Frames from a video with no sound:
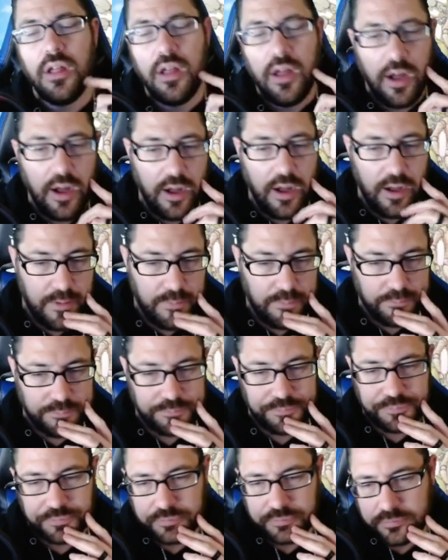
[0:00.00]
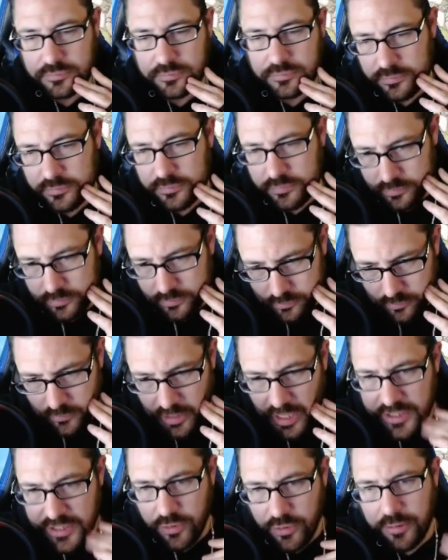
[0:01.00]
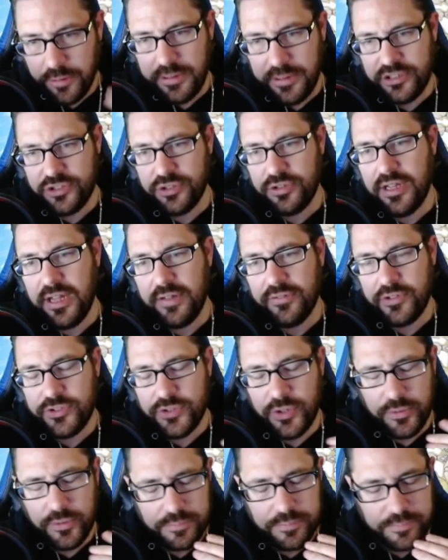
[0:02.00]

Um, and you want to make sure you have the soul.